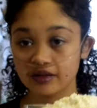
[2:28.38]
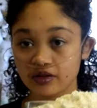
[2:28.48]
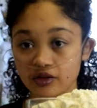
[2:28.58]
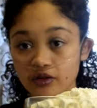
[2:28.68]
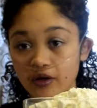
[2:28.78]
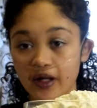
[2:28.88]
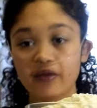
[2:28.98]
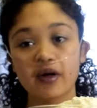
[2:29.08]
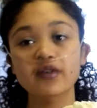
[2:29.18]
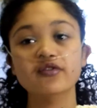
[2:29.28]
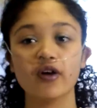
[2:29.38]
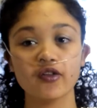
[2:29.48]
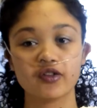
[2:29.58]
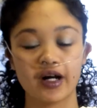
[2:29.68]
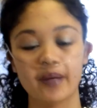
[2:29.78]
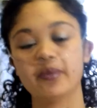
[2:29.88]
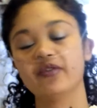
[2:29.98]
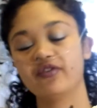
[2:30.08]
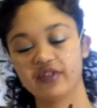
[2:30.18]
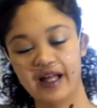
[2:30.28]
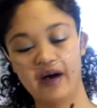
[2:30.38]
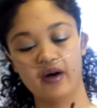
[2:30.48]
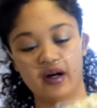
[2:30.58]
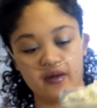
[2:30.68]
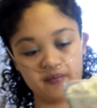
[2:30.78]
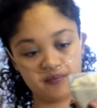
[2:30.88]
2 1/4 cup of flour.